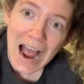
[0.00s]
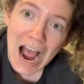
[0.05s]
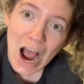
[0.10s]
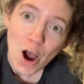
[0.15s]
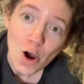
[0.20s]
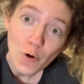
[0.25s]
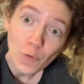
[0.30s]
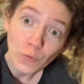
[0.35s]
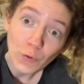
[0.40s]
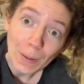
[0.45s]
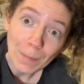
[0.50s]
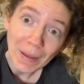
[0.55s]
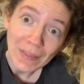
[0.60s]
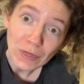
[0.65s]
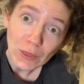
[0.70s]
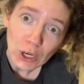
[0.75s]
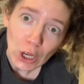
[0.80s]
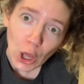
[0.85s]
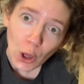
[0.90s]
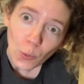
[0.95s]
over a month
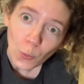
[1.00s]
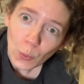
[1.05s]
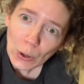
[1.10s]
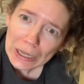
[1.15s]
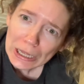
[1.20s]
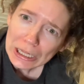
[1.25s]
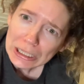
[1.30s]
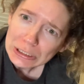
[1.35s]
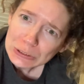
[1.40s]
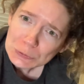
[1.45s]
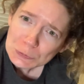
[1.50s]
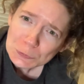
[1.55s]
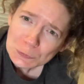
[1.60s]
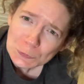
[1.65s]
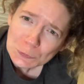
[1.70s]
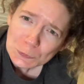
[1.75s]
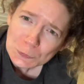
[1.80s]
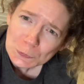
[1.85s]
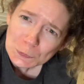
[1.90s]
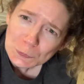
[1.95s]
ago.
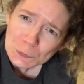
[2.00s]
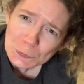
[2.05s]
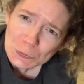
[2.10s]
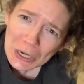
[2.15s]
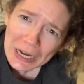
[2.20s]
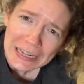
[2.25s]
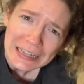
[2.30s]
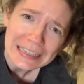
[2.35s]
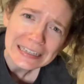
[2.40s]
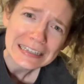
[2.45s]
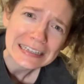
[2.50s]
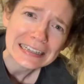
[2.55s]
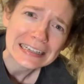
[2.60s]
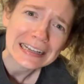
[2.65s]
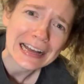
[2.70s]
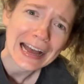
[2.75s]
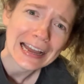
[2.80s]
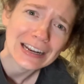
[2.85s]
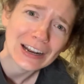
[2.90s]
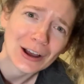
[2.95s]
Ooh,
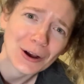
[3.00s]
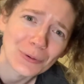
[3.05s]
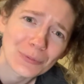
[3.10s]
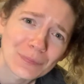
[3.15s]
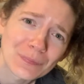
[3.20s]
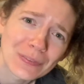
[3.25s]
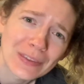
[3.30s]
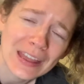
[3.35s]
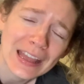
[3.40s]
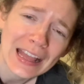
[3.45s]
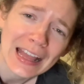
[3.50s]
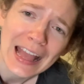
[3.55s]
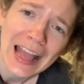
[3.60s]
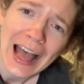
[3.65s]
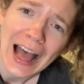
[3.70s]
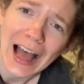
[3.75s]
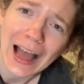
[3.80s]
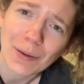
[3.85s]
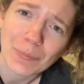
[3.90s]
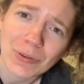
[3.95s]
I know.
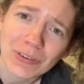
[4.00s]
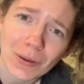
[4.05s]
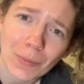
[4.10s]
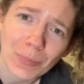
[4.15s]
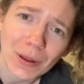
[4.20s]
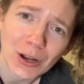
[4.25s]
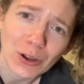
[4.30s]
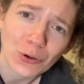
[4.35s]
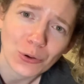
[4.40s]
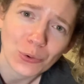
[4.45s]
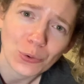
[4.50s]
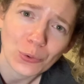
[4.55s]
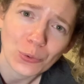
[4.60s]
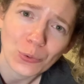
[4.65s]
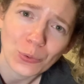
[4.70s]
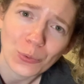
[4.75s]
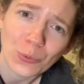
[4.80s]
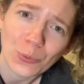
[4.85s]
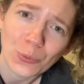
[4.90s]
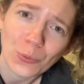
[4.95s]
I'm somebody
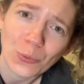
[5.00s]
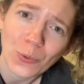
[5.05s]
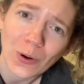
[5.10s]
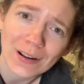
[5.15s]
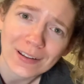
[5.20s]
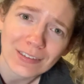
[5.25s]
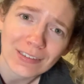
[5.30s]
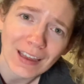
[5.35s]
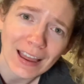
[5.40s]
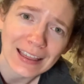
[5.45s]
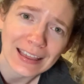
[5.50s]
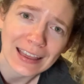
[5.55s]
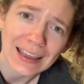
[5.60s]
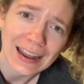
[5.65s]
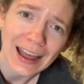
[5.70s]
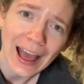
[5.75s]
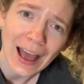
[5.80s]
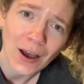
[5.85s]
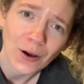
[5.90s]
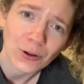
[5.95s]
who, once I get
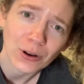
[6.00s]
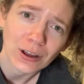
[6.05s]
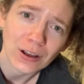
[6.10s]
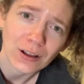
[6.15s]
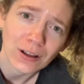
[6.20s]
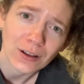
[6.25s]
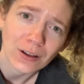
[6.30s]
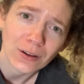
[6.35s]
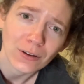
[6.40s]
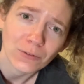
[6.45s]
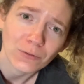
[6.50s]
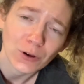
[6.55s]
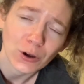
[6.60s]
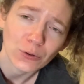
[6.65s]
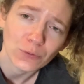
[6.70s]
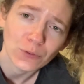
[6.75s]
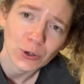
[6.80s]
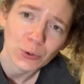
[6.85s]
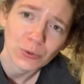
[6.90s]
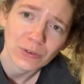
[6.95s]
out of a
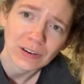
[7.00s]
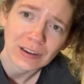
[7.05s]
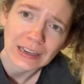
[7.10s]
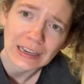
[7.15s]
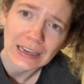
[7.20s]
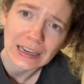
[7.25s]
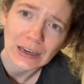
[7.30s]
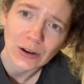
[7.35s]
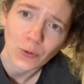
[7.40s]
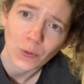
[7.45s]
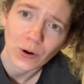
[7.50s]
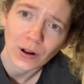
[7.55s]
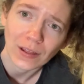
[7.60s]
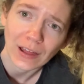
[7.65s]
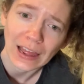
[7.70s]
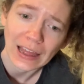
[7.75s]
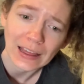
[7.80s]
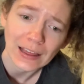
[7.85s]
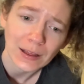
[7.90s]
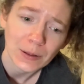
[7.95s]
routine, or
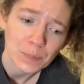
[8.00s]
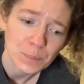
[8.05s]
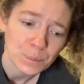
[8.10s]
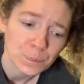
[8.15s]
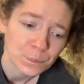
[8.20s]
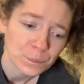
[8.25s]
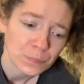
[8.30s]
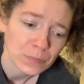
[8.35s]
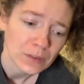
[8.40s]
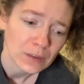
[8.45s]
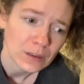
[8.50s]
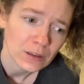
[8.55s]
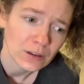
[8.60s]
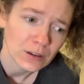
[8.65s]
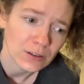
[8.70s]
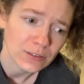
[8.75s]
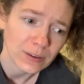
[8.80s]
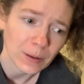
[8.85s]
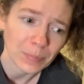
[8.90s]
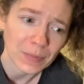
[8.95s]
like
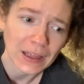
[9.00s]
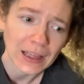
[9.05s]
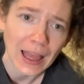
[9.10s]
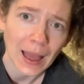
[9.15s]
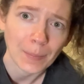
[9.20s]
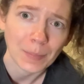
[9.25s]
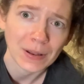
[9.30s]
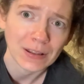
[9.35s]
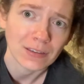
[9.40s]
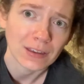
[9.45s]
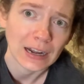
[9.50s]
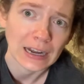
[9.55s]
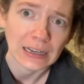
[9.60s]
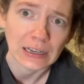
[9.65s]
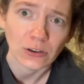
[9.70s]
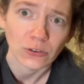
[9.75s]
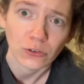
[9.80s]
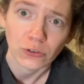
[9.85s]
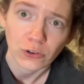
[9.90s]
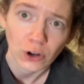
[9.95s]
something happens and I need
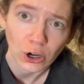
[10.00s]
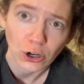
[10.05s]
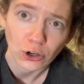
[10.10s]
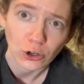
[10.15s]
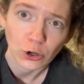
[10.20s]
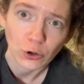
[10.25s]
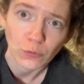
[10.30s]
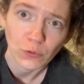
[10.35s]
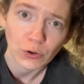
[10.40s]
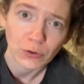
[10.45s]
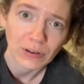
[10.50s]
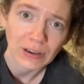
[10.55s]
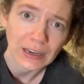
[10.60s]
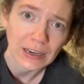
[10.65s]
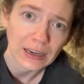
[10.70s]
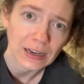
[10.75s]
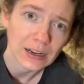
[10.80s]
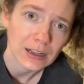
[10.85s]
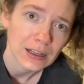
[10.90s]
to start a new routine,